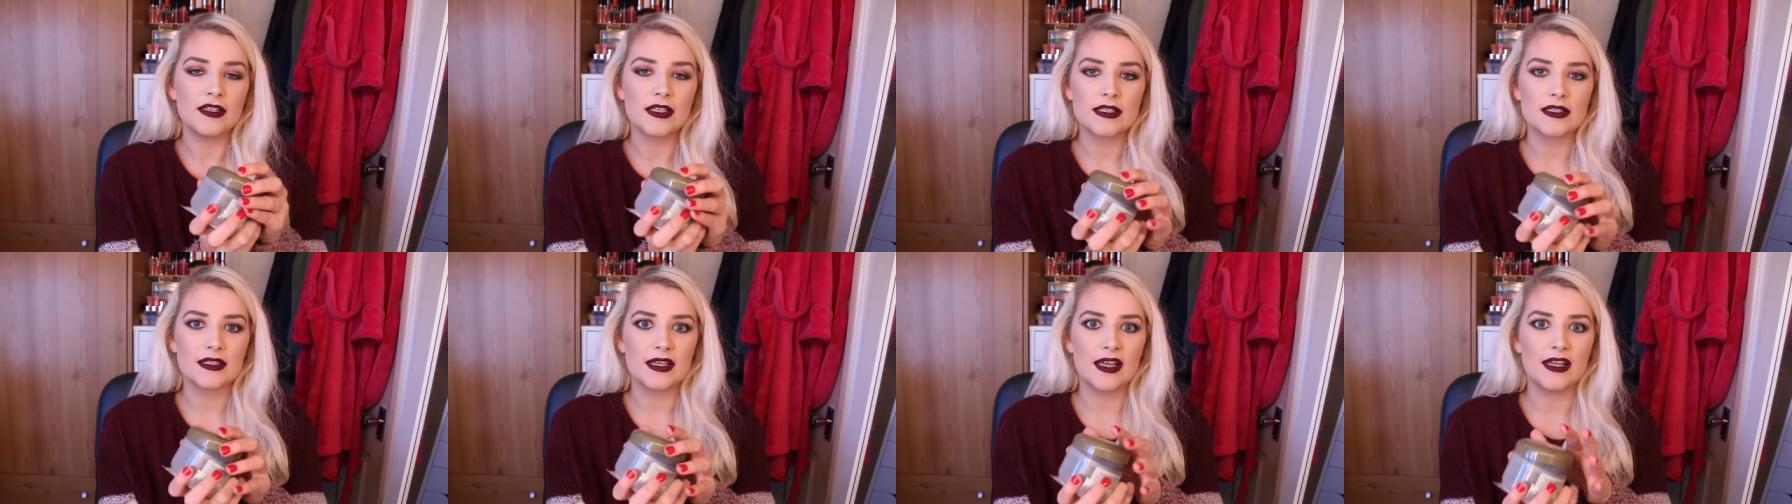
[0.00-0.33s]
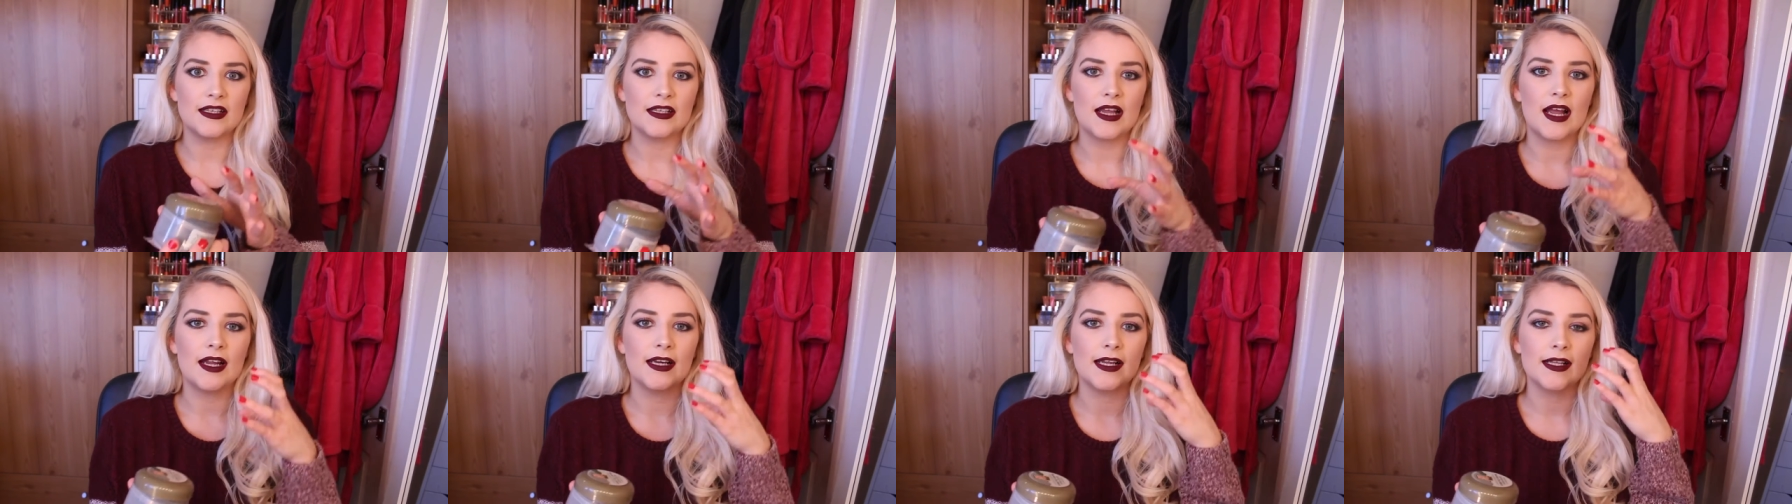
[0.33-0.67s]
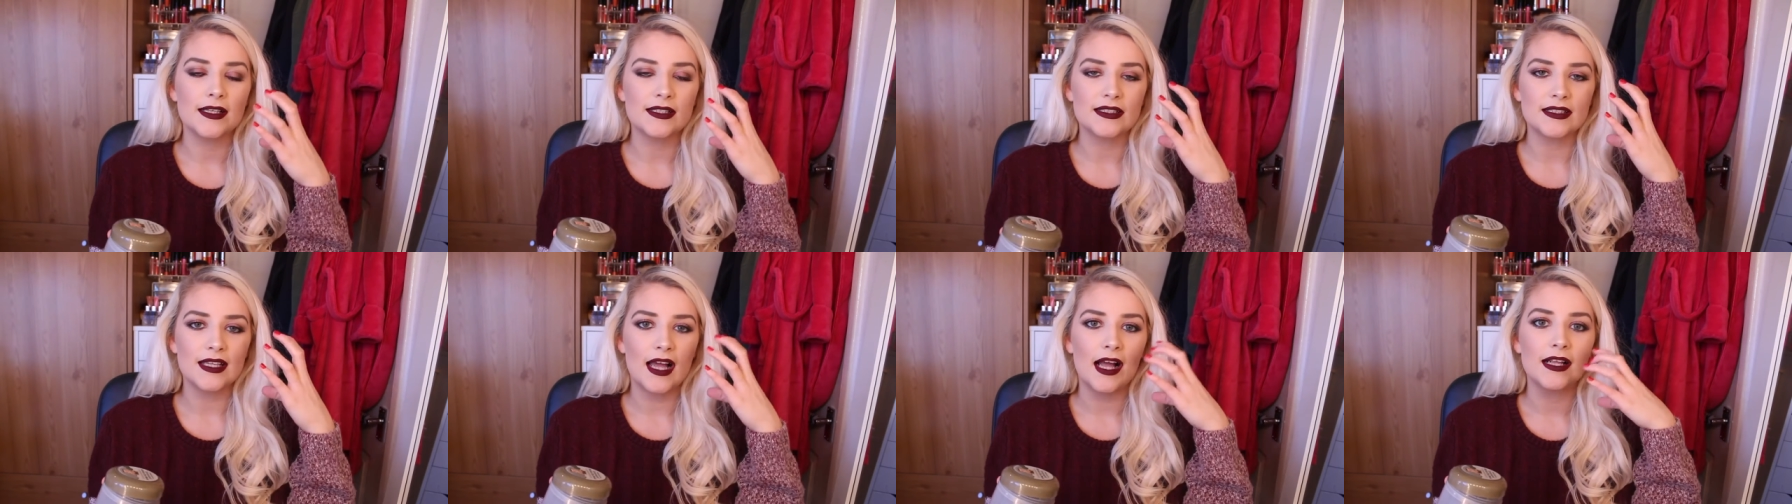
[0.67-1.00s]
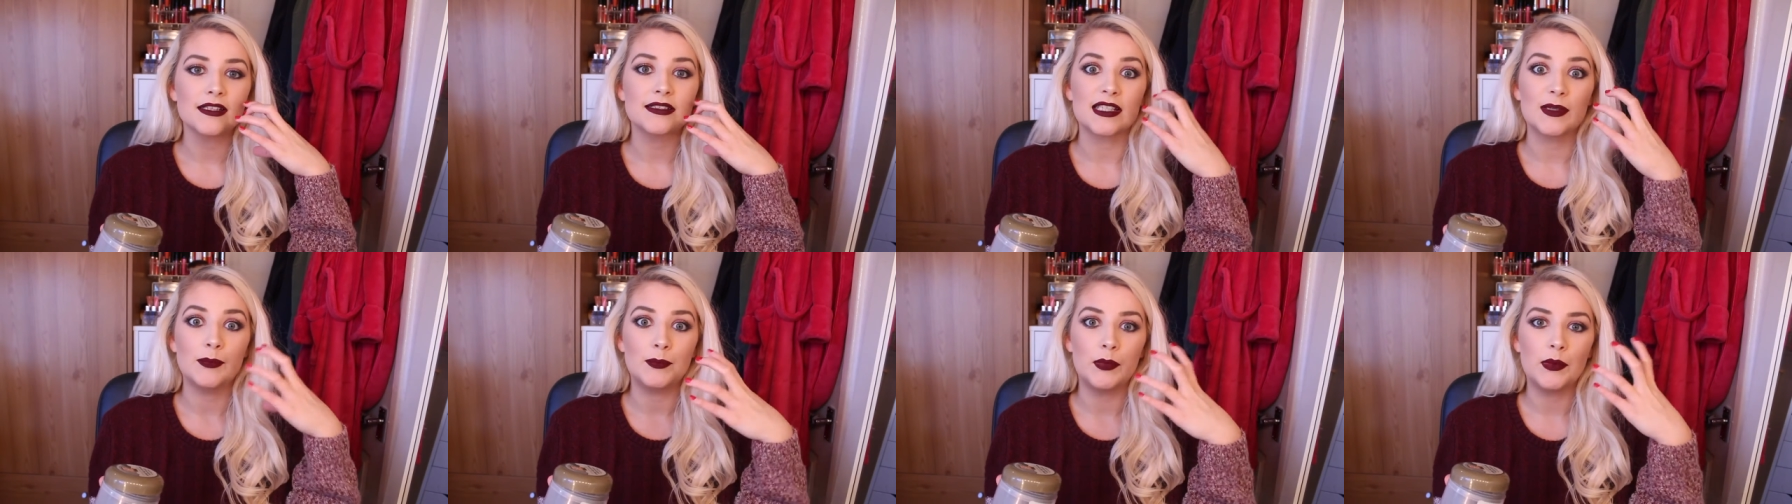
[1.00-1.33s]
your skin and it
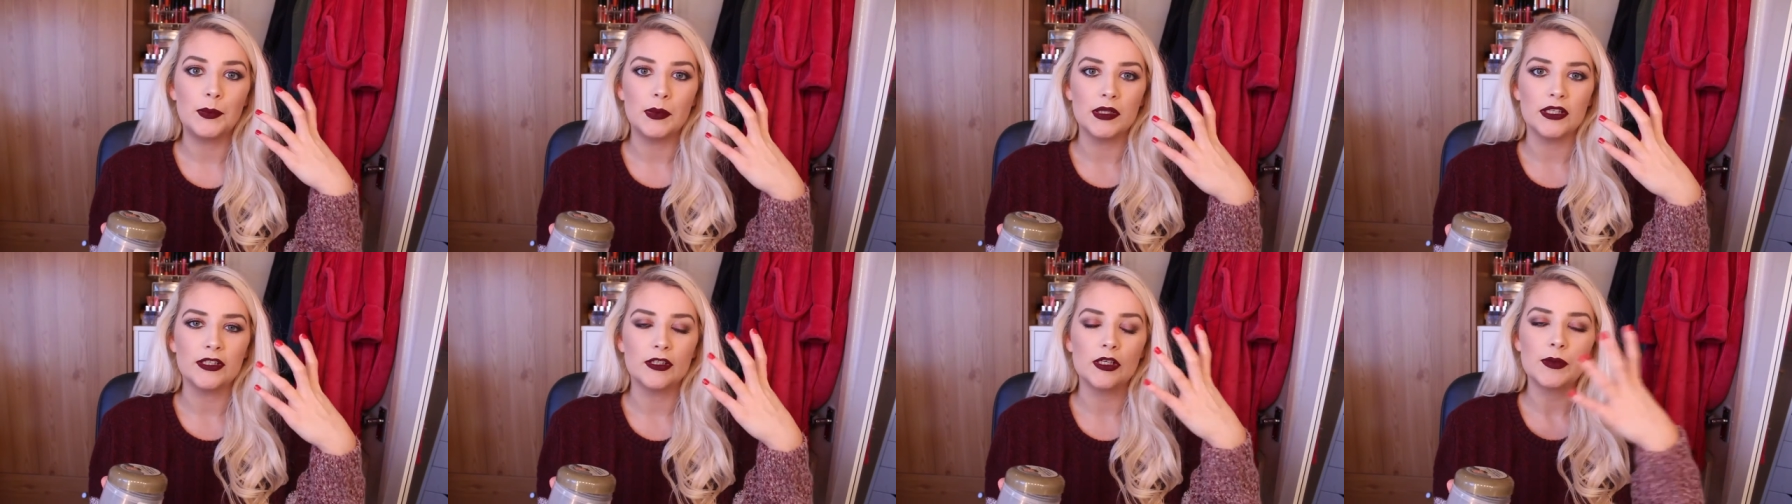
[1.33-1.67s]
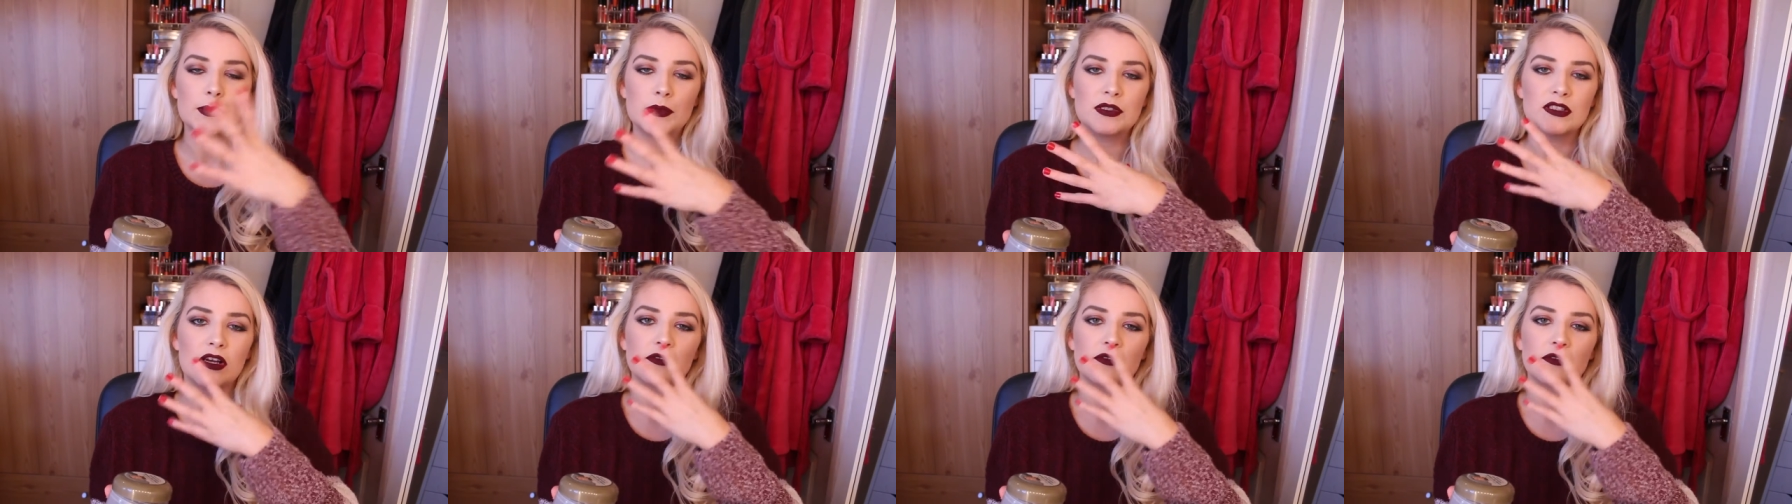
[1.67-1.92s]
starts like bubbling up,